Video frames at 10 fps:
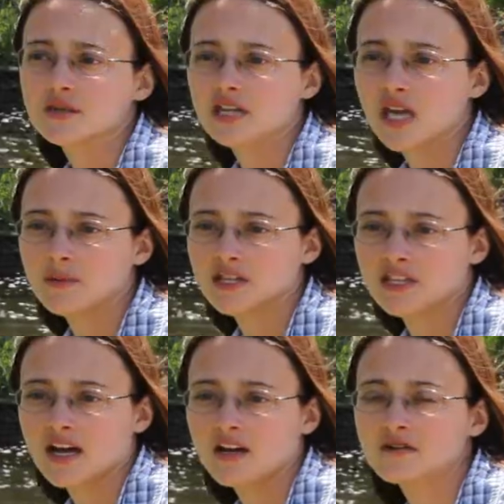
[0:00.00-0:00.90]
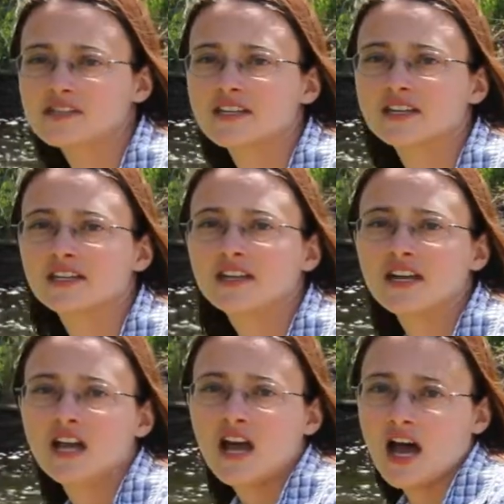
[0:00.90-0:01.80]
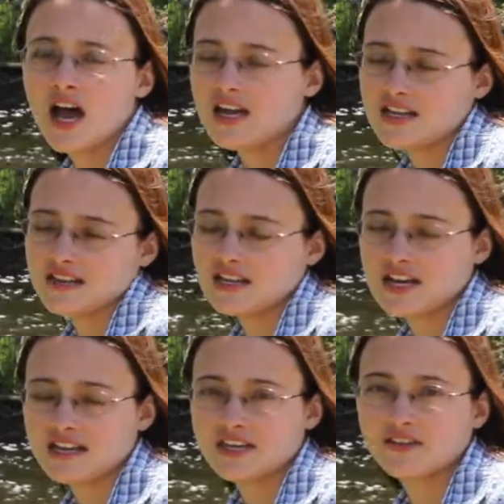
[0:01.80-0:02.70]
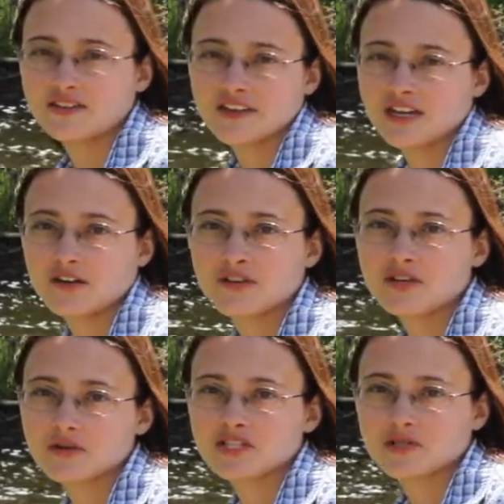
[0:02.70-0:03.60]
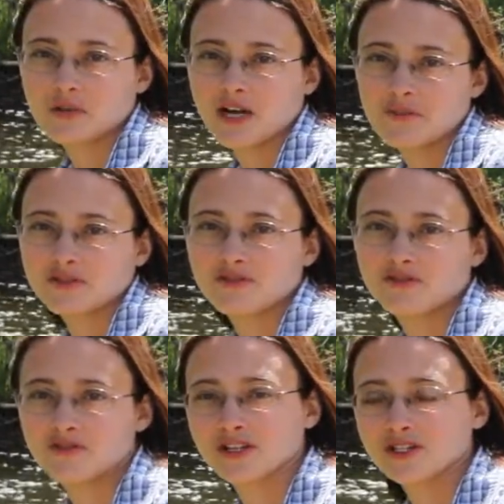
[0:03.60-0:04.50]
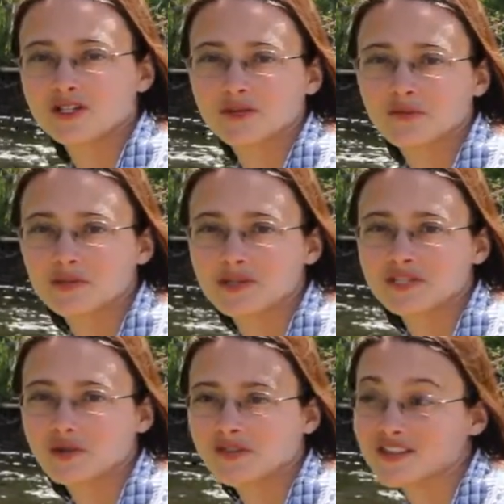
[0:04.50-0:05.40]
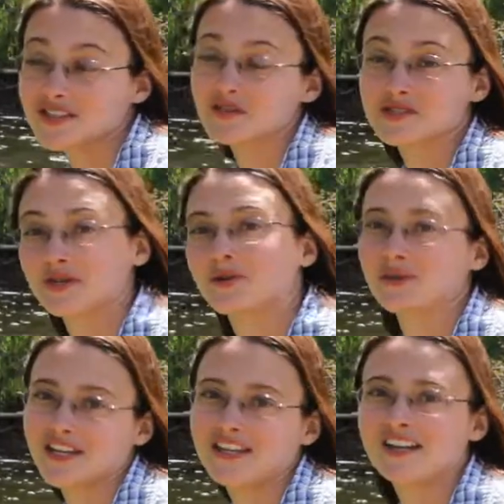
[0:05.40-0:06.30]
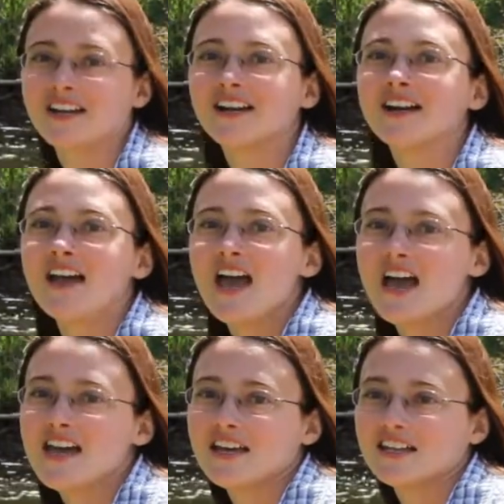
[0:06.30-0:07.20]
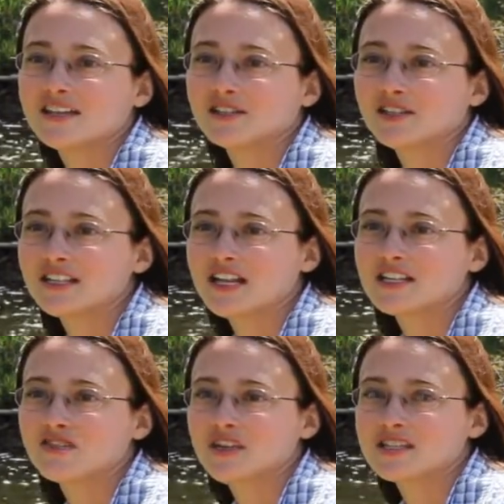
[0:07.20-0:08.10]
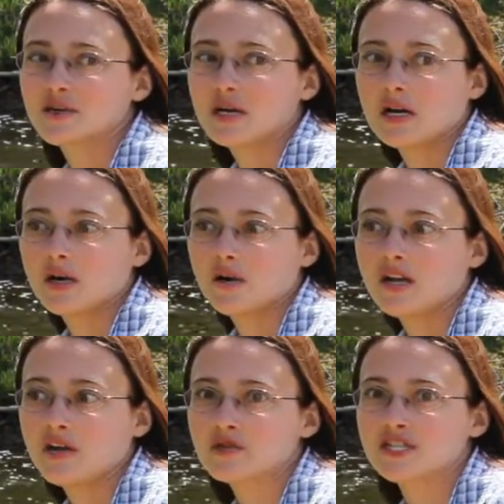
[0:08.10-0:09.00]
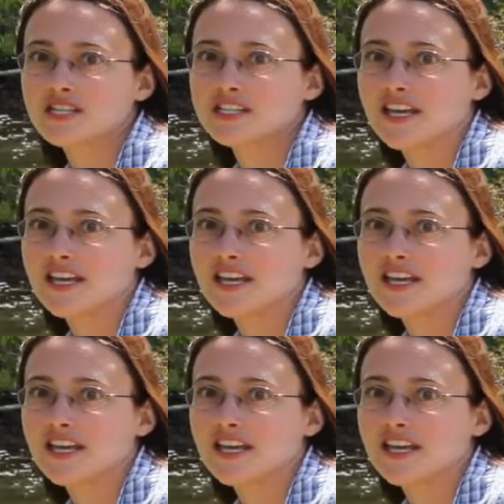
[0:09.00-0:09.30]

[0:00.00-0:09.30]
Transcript: he came in the house, and I didn't think anything of it. It was just become a friendly joke between the two of us. Oh, is there a ring in there? And the look on his face, I went, okay, I was just